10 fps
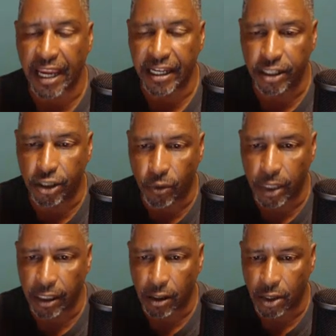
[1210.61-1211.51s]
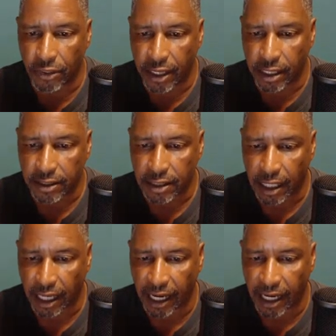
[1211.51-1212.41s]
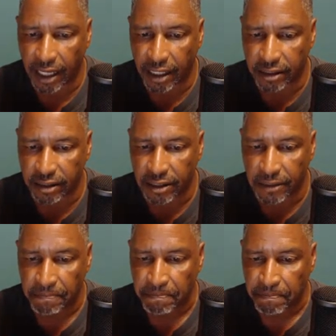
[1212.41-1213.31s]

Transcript: a GUI on this, and